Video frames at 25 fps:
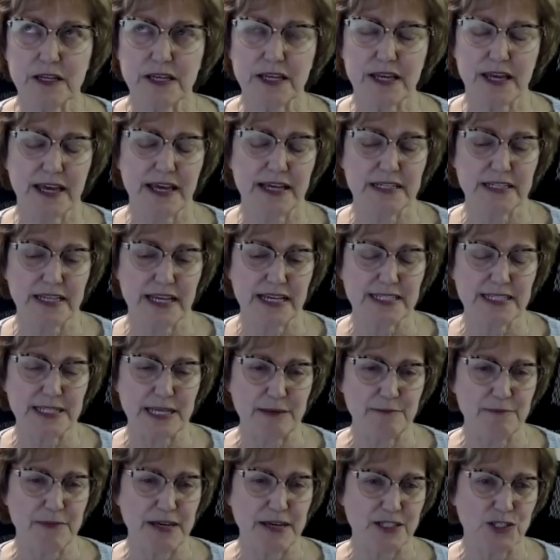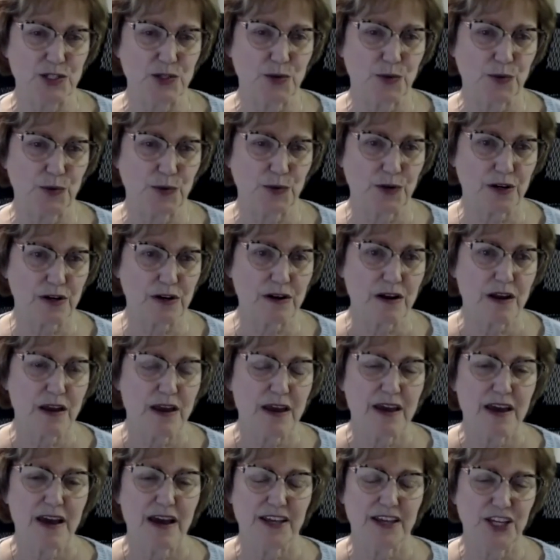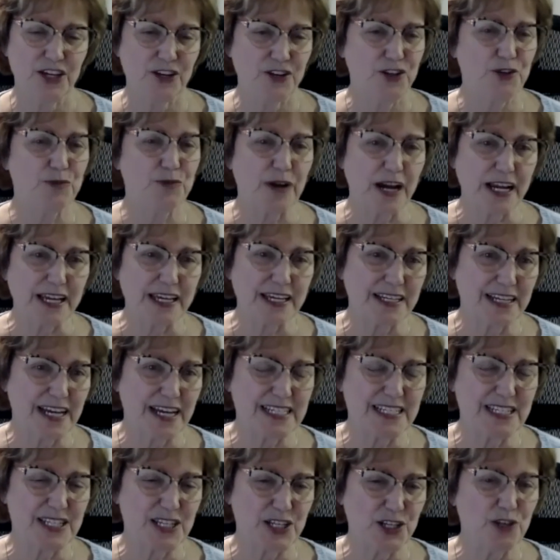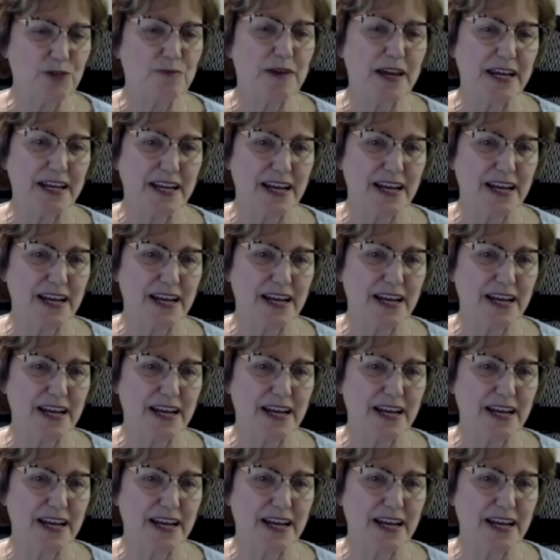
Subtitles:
as a mentor, you recognize that you